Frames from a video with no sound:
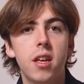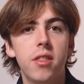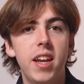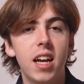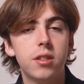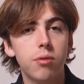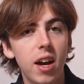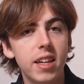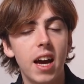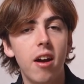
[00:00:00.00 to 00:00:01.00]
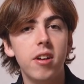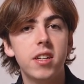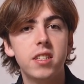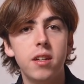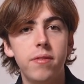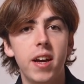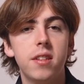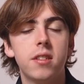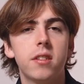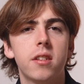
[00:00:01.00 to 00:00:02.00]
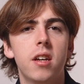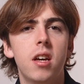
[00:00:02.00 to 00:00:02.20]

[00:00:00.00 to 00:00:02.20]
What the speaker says: that has the right characters and events,